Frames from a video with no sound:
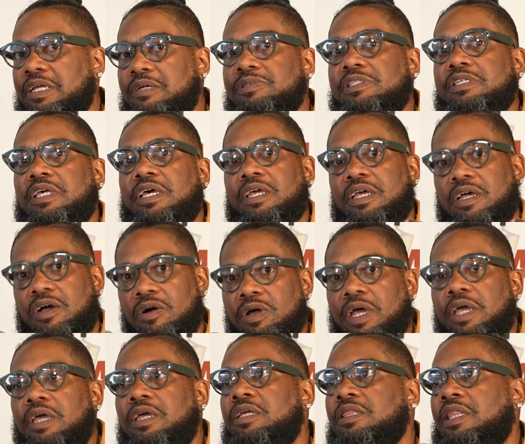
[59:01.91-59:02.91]
it was like,
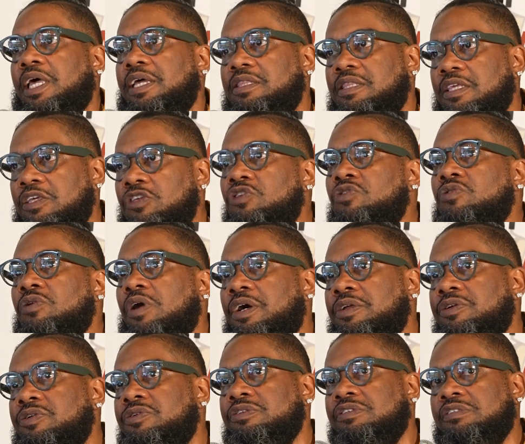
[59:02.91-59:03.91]
okay, like then you
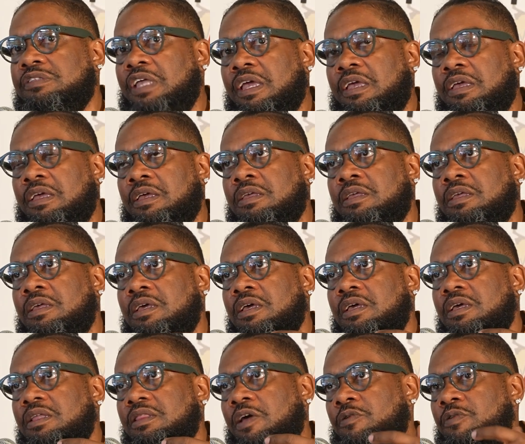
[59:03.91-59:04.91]
understand
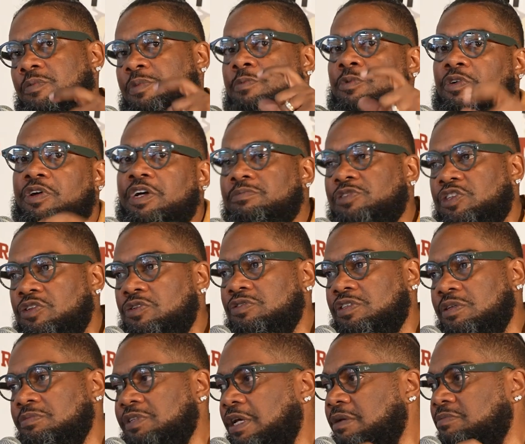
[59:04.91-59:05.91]
that when people come to you,
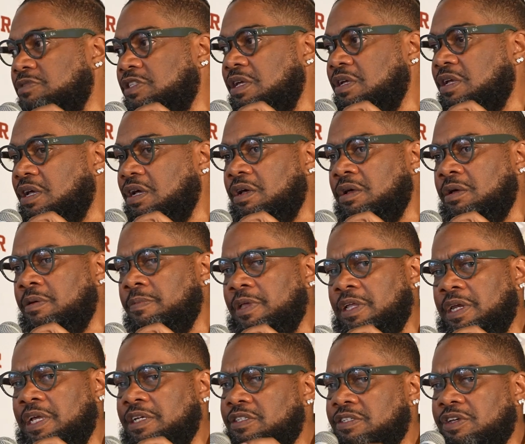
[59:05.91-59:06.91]
sometimes they come
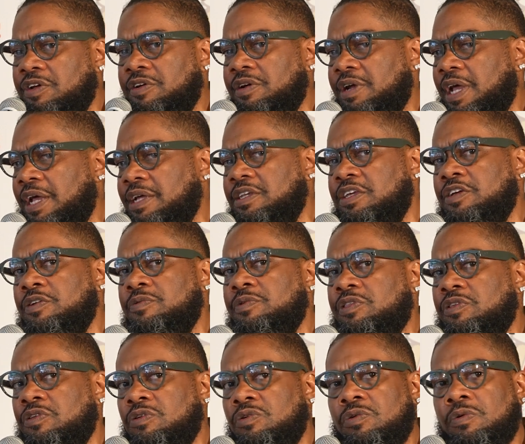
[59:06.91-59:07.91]
and they share an idea
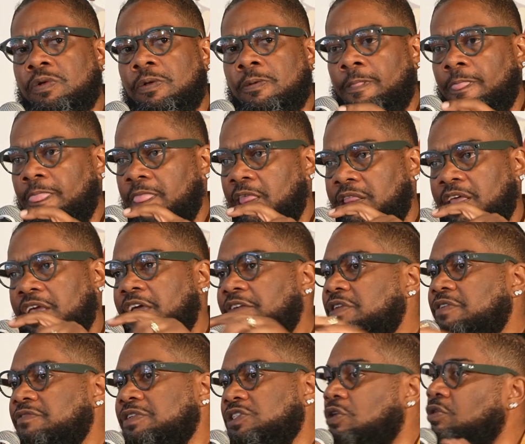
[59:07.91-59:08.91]
with you that they
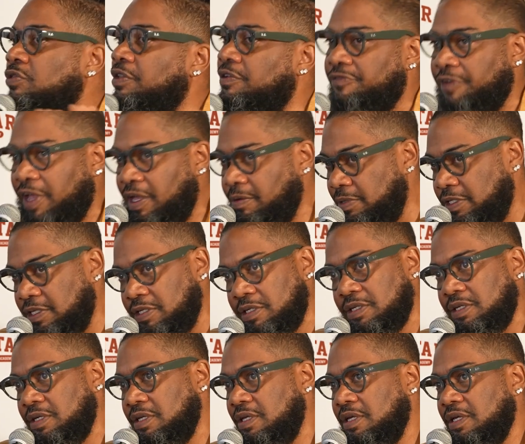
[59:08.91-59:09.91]
haven't even told their family.
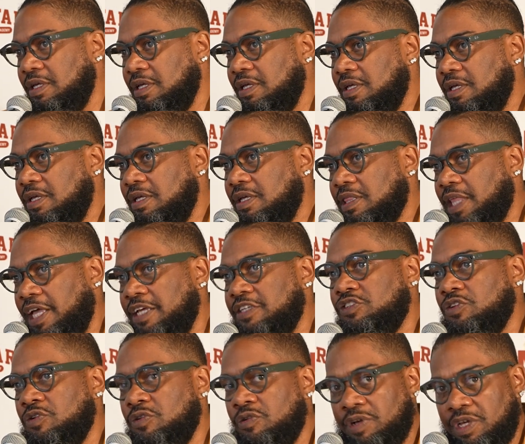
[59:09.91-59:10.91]
Like
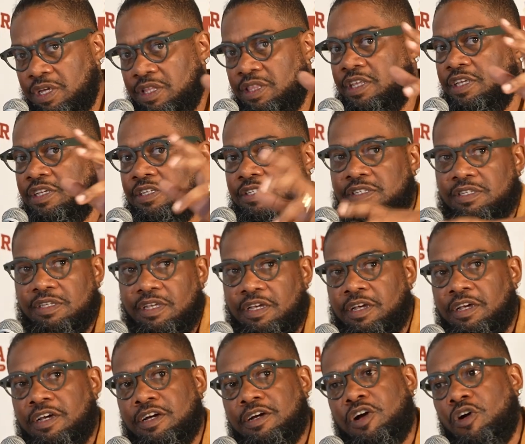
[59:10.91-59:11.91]
so, in these
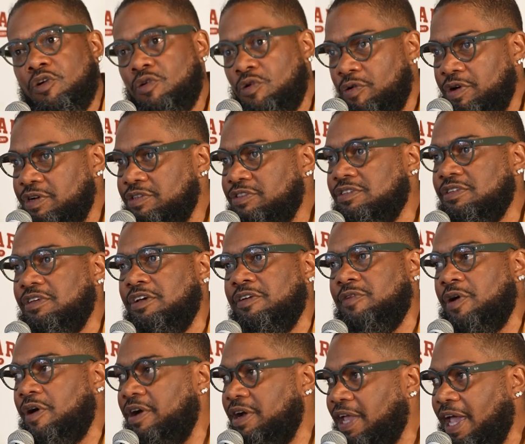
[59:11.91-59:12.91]
uh, cohorts of
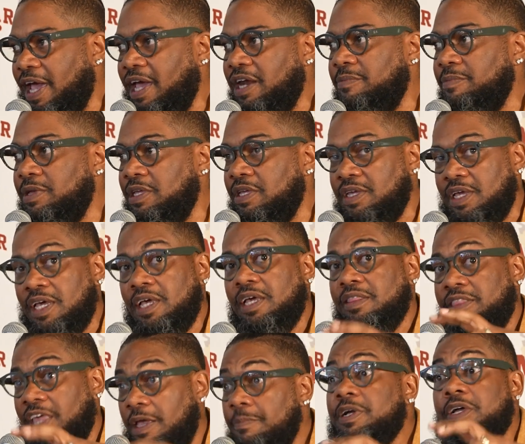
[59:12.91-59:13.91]
our academy,
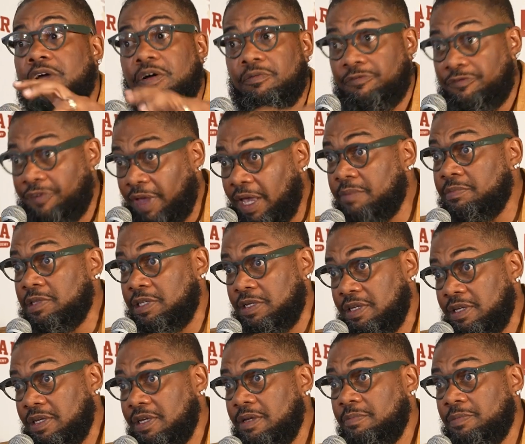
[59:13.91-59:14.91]
they become family
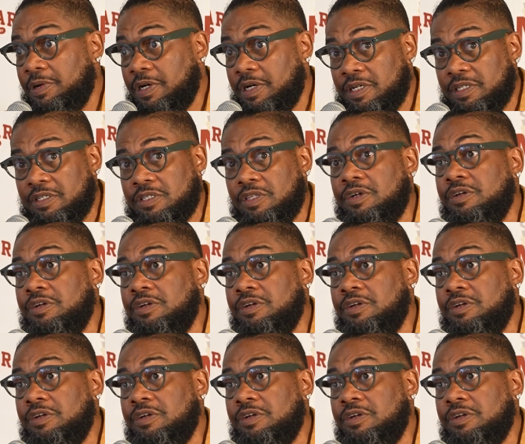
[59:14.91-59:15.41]
because